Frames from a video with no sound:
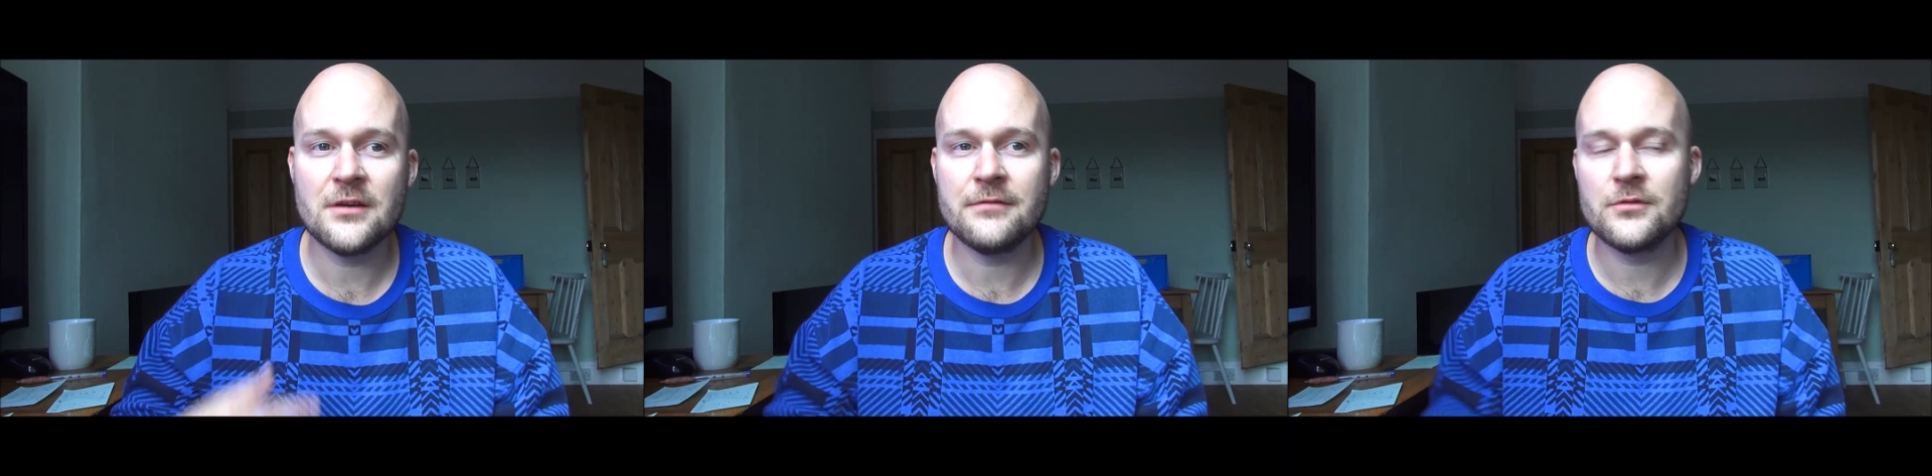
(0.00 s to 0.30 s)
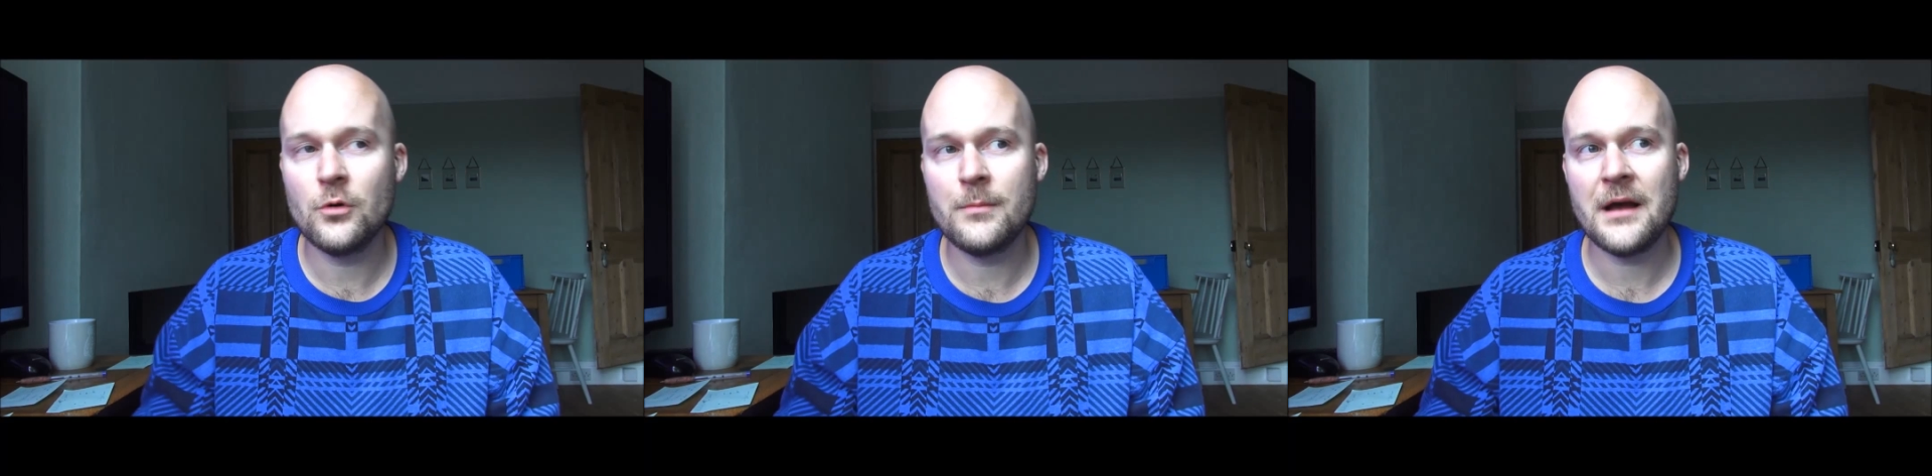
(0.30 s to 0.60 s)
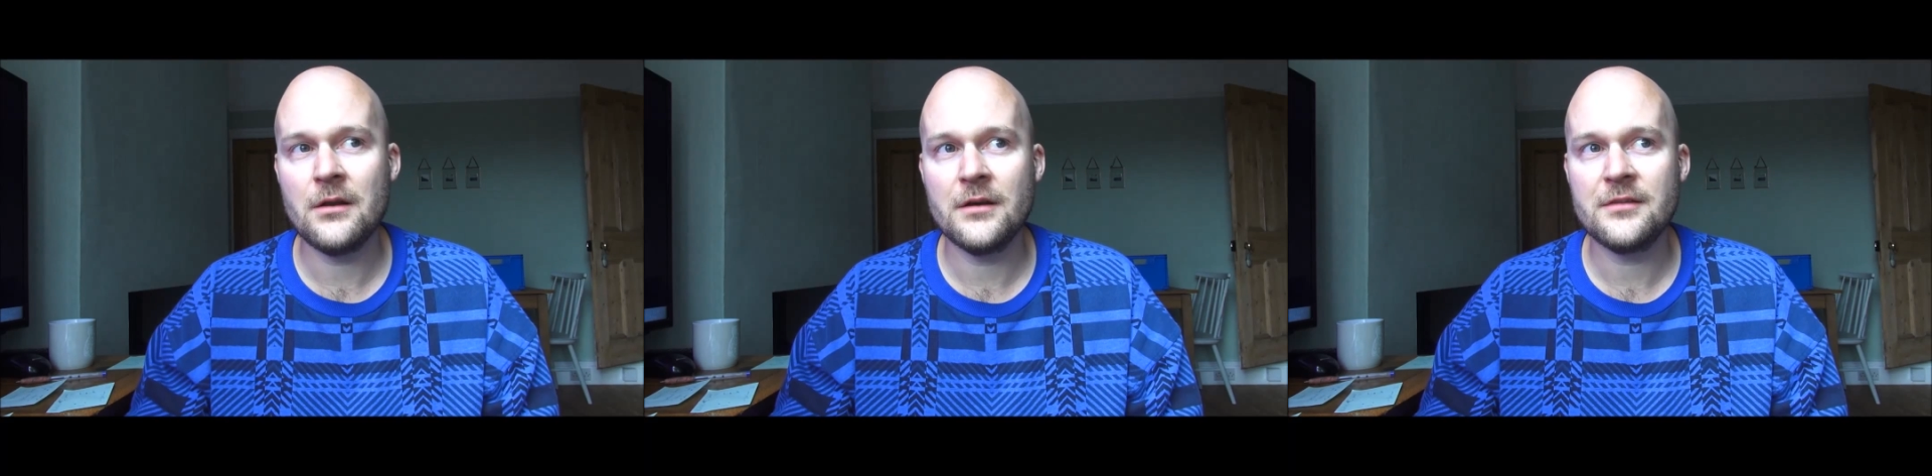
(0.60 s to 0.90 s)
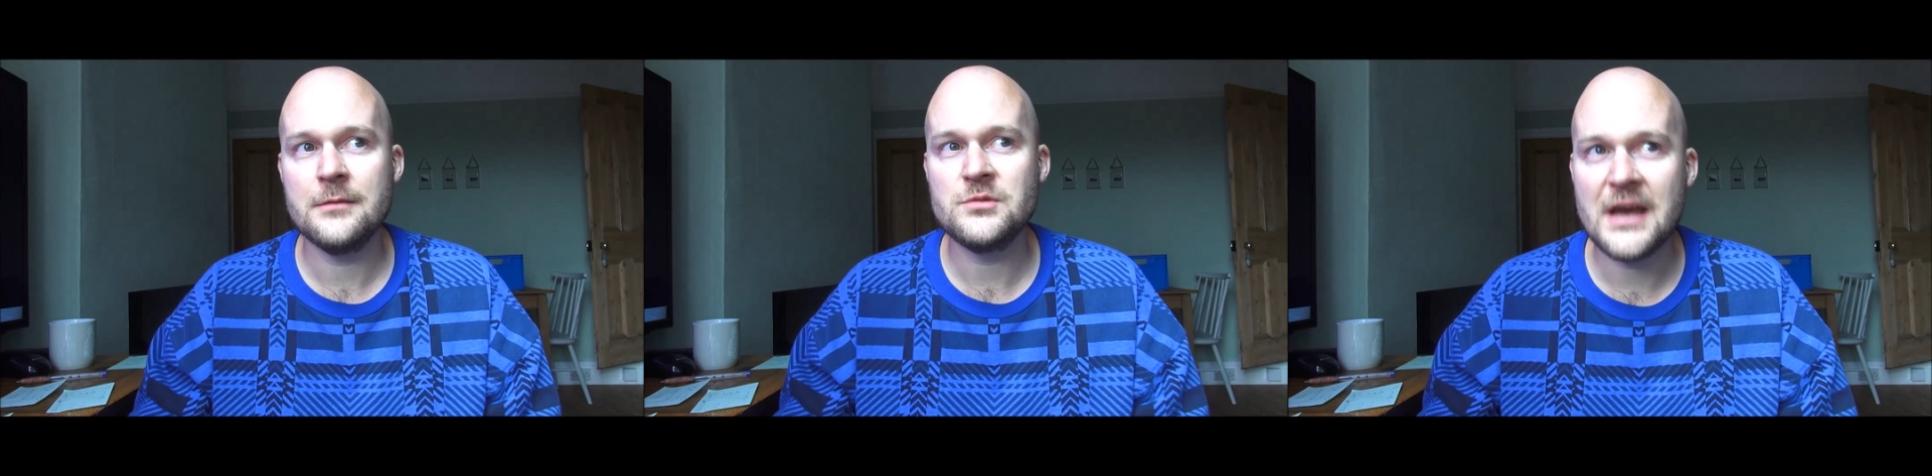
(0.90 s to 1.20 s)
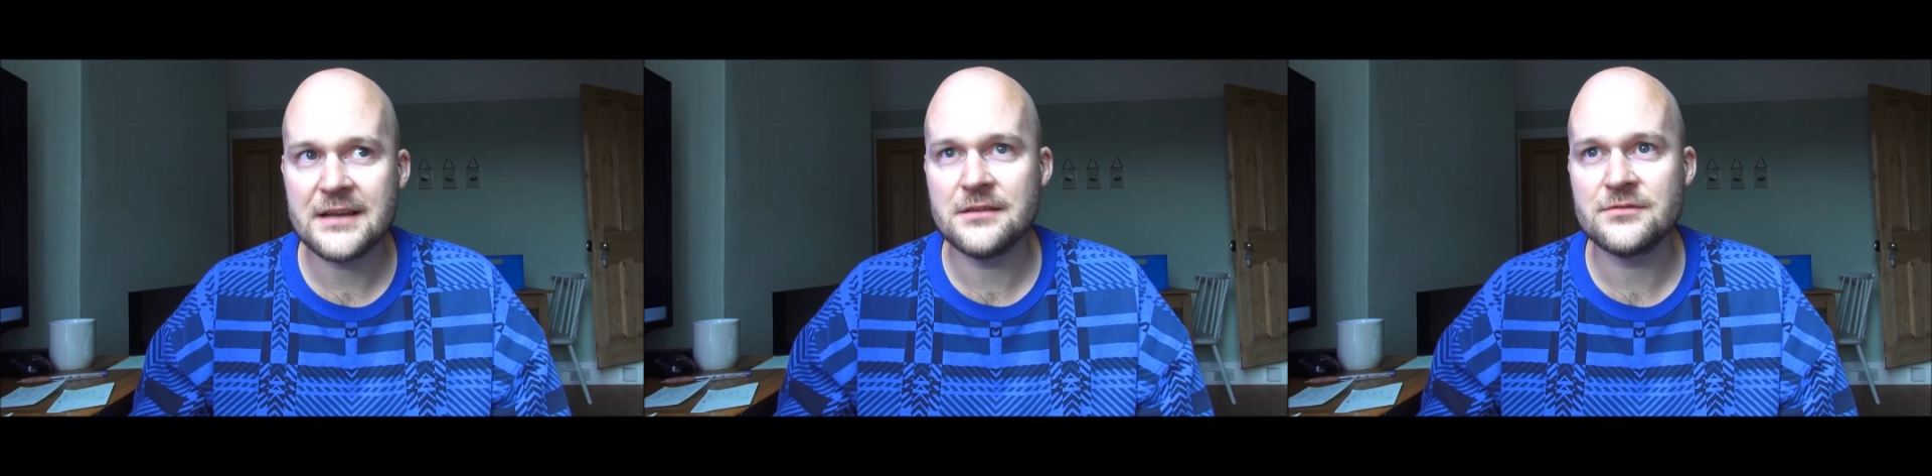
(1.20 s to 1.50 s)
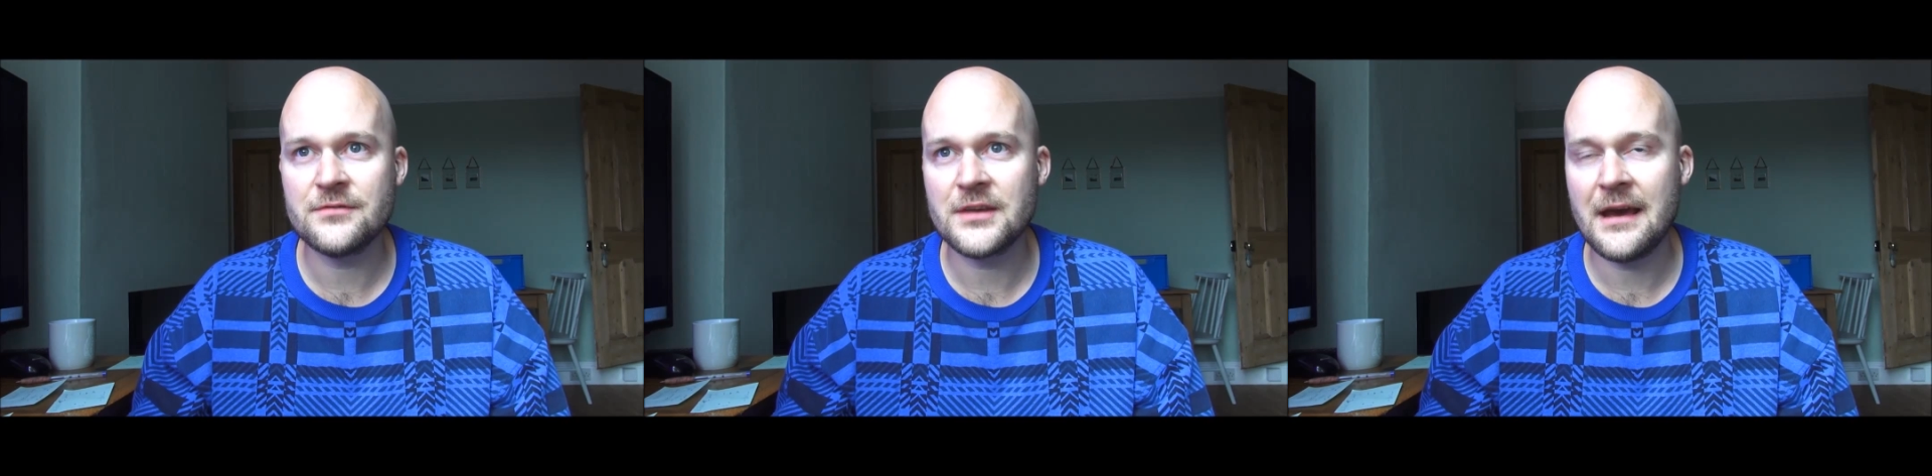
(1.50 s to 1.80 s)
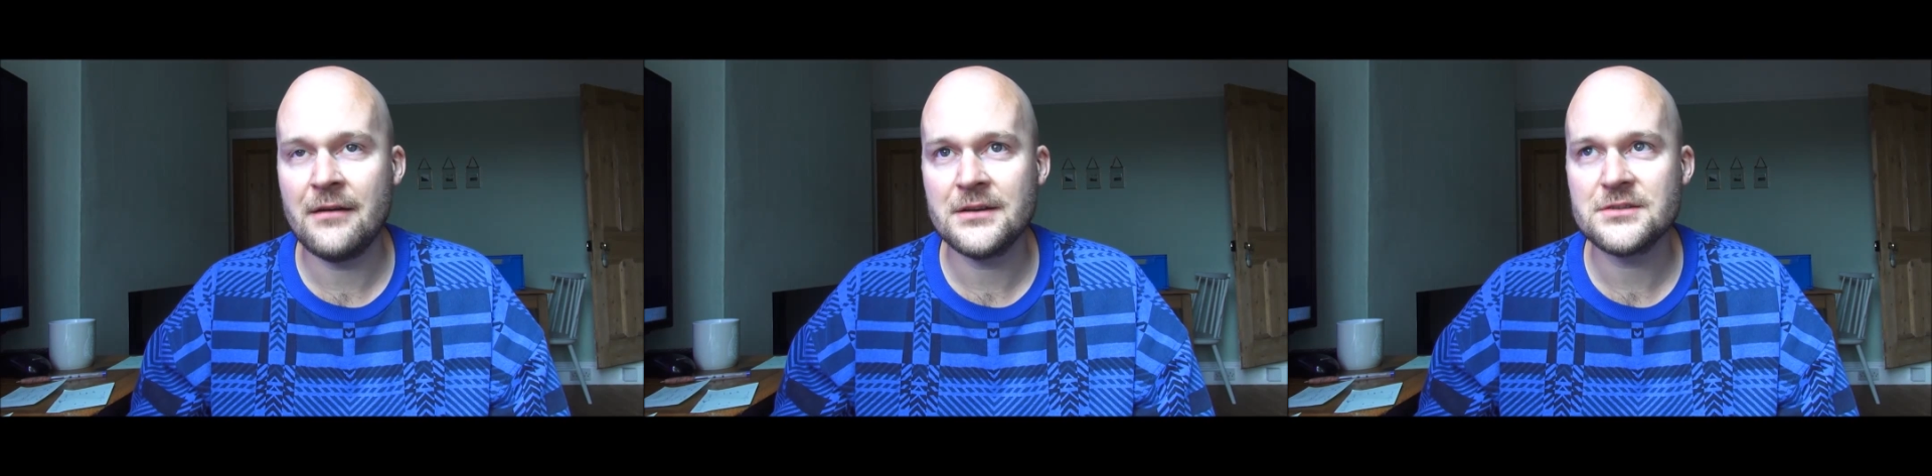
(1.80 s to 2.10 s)
I've thought about like the objectives of the
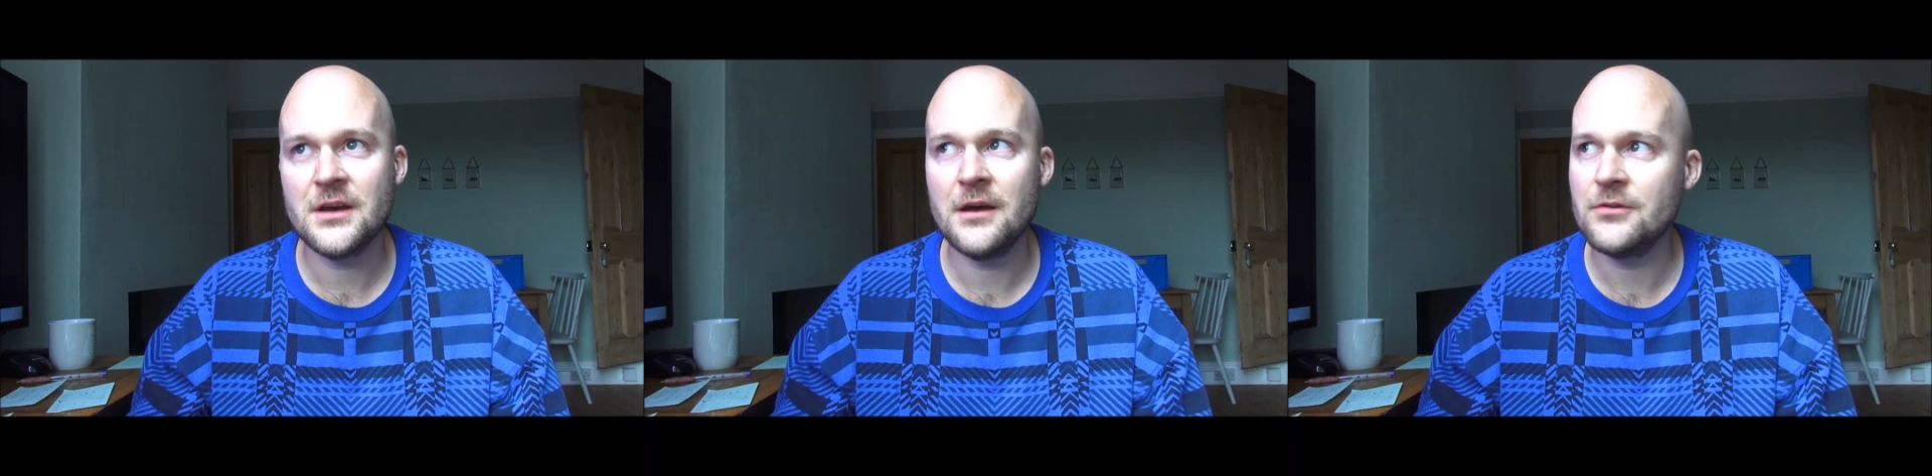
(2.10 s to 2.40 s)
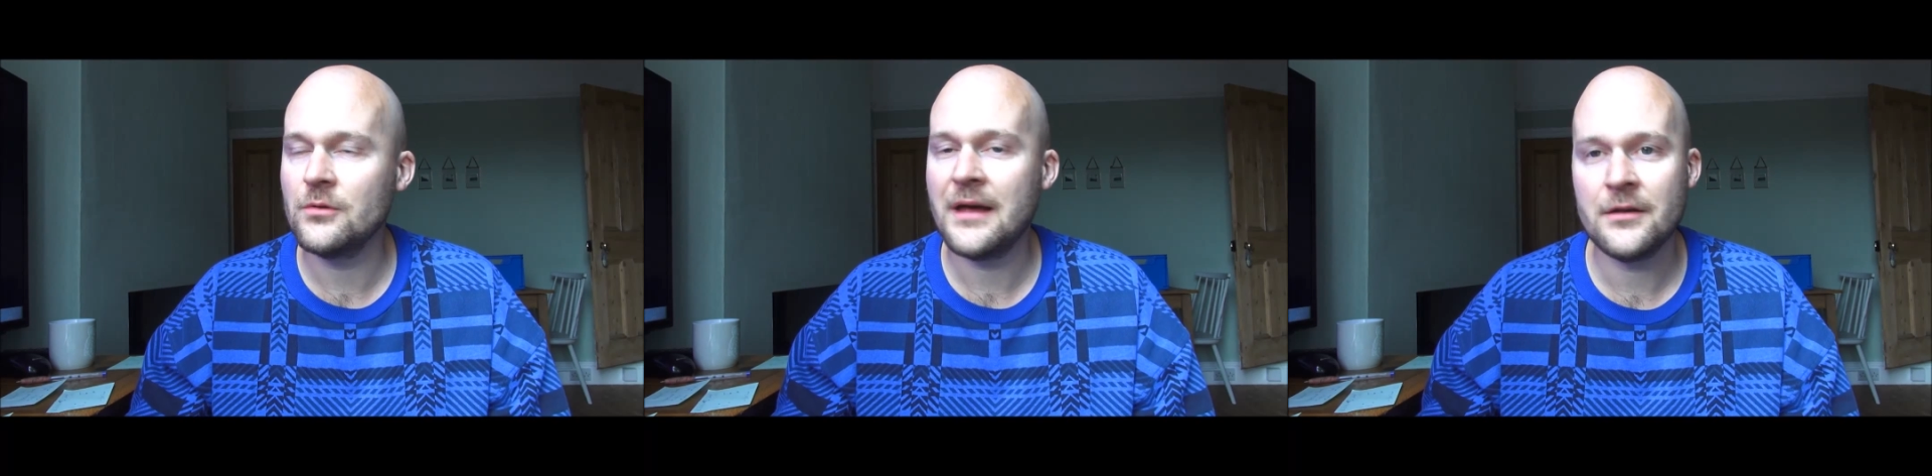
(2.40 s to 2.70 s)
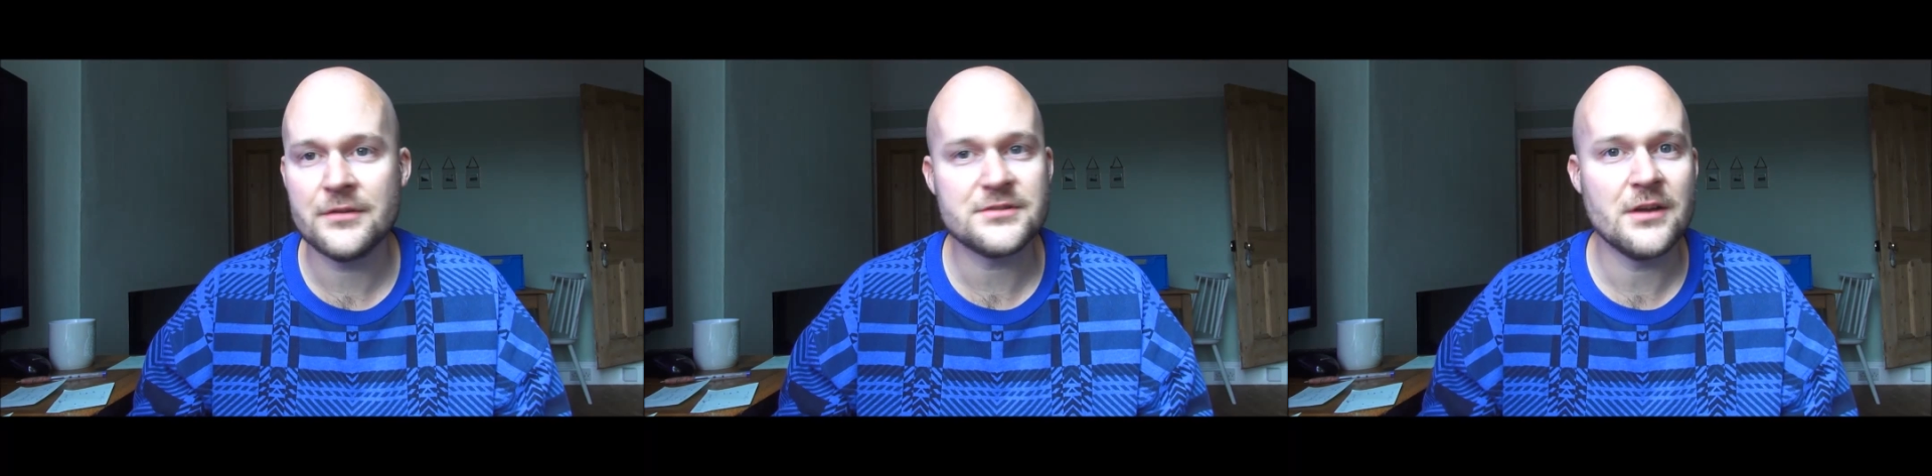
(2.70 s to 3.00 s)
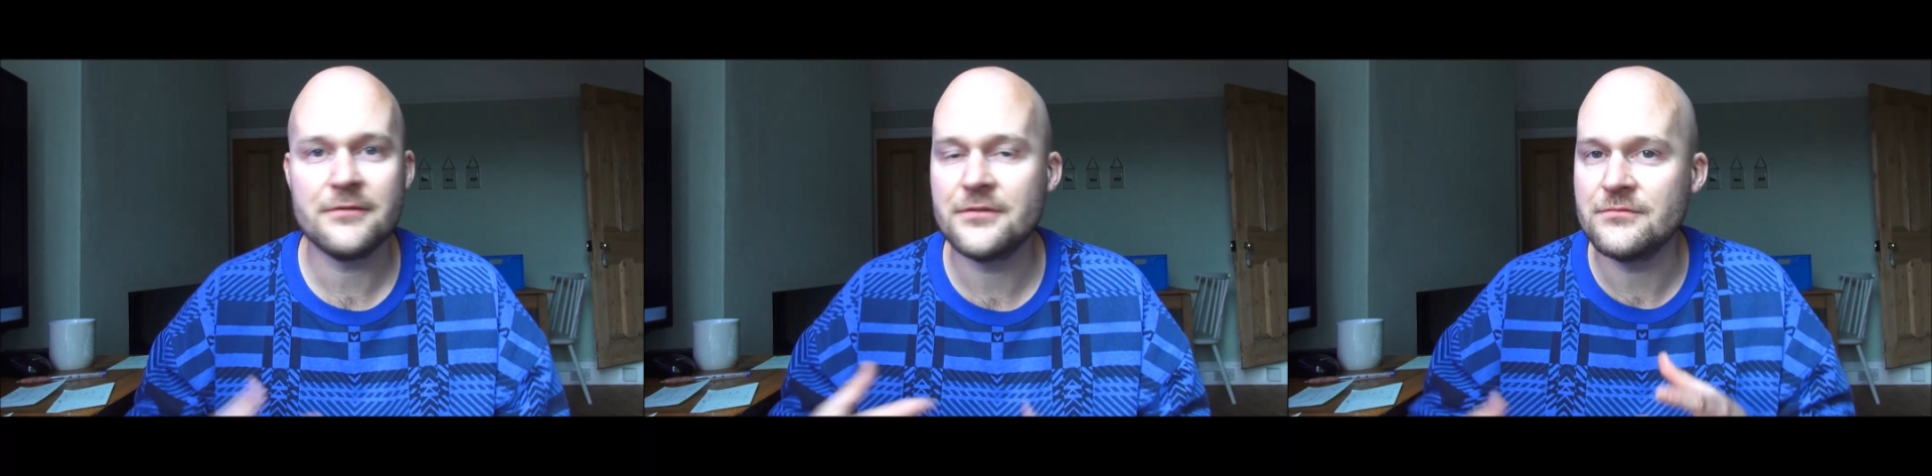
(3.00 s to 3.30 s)
character and all that other stuff,